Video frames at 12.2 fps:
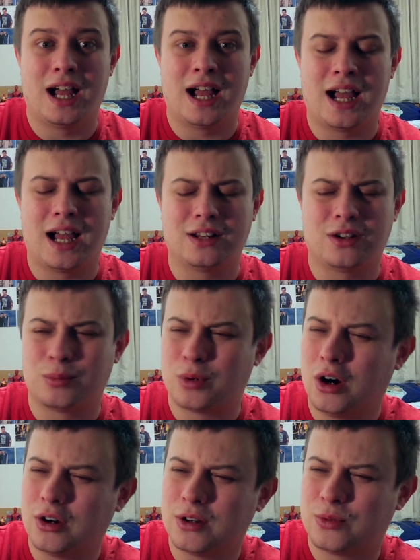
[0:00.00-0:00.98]
And I'm
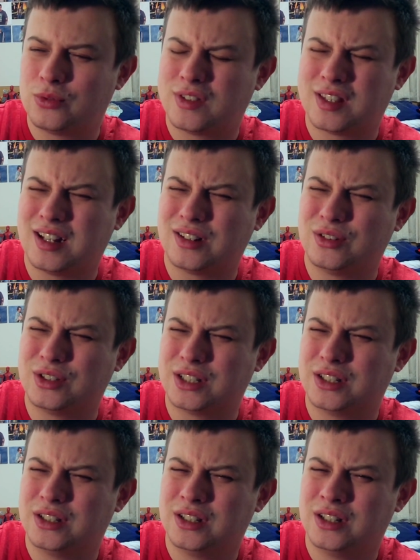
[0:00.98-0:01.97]
kind of sat
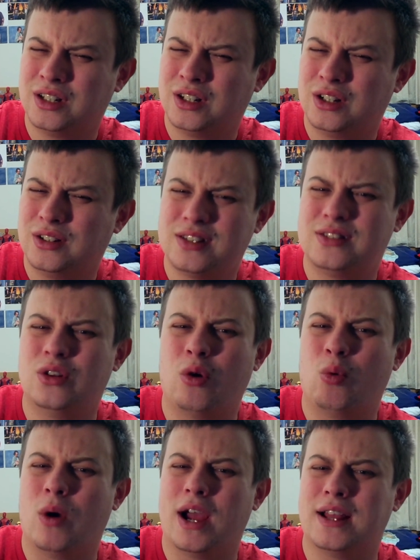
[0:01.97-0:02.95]
like, there's no
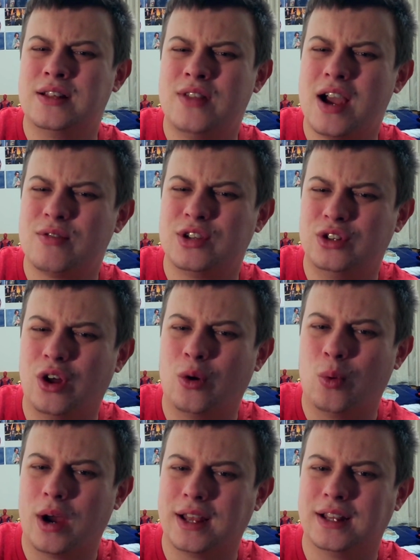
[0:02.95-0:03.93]
way, there is no
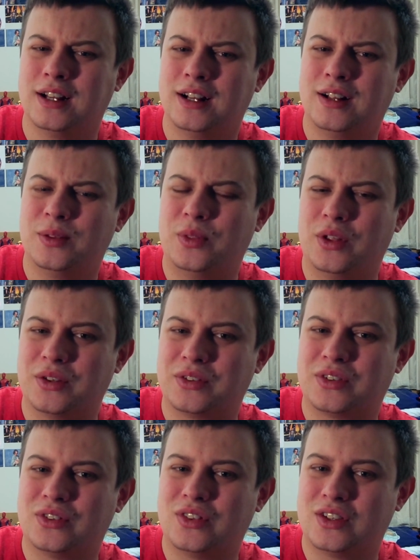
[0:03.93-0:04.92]
way
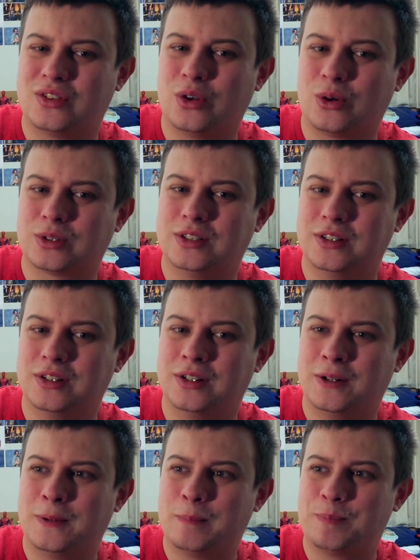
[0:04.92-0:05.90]
that this Doctor
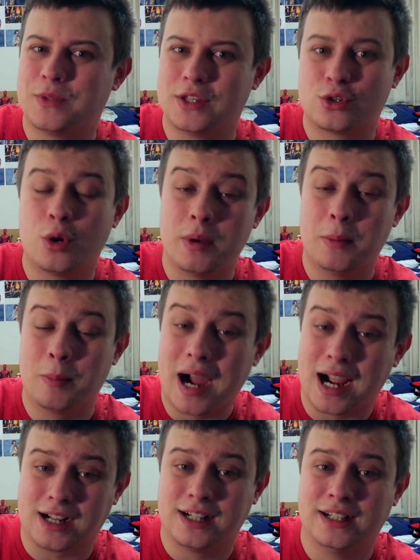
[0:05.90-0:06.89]
is coming
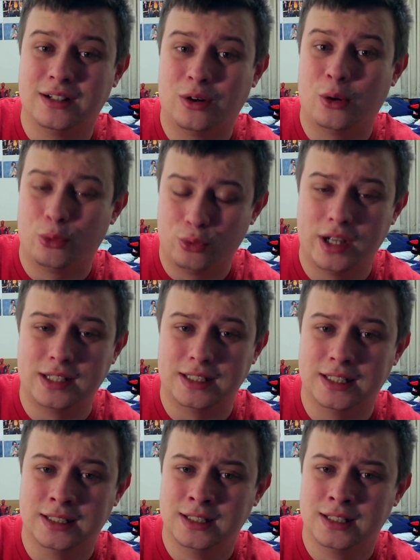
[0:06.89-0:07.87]
back
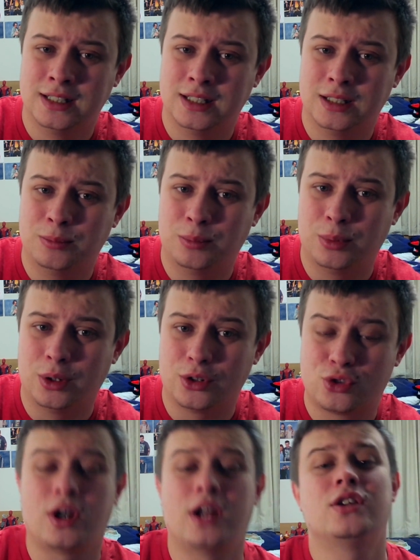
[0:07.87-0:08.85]
already. But
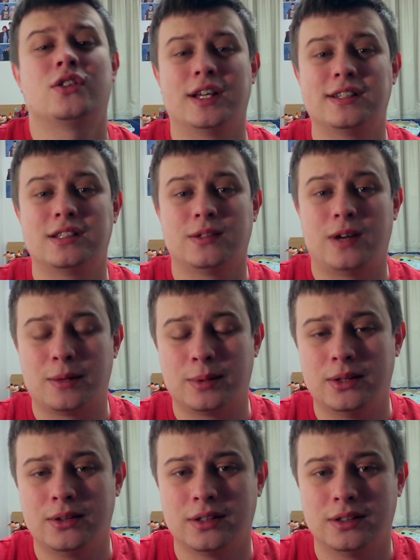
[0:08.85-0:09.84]
stranger things have
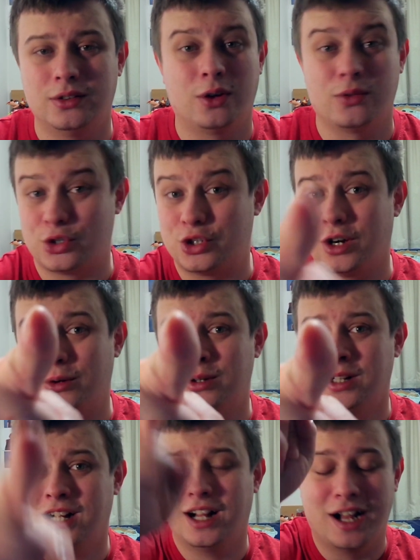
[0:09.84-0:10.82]
happened, not the show,
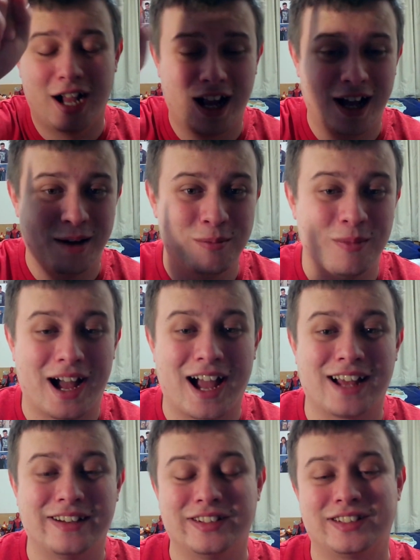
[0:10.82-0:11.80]
and
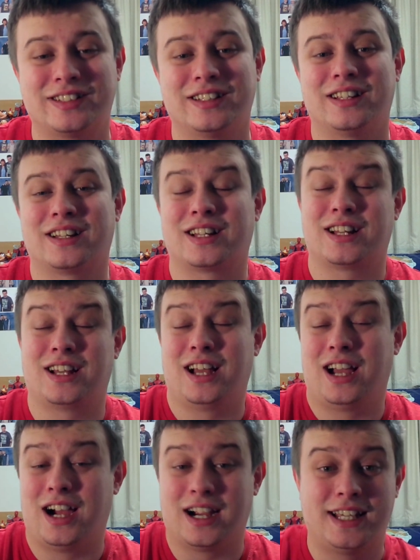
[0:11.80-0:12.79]

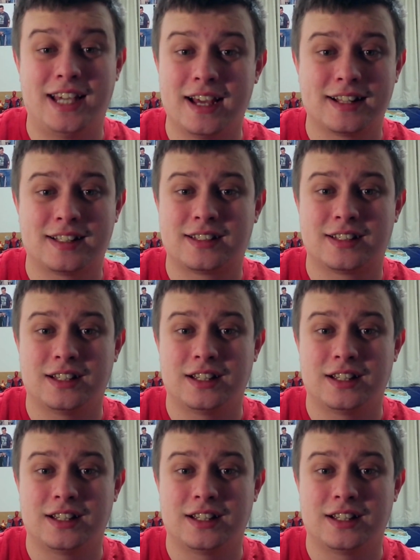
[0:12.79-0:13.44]
I guess